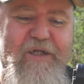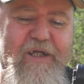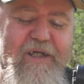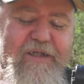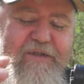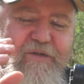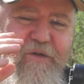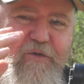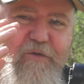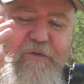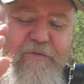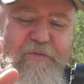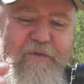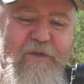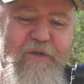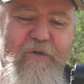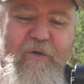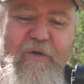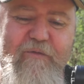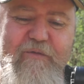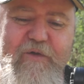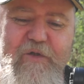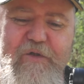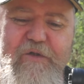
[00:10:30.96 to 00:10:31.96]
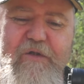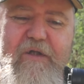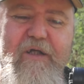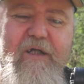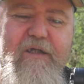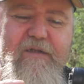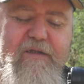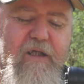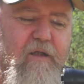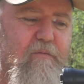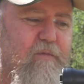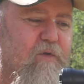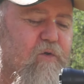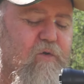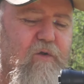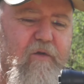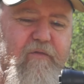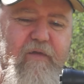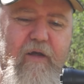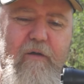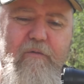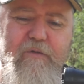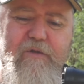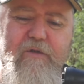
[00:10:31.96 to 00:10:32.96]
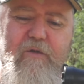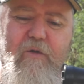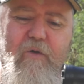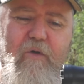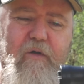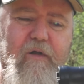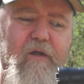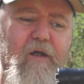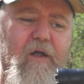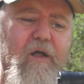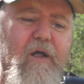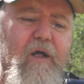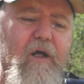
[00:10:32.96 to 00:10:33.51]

Yeah, it's not good for your night vision, so it'd be good if that was gone.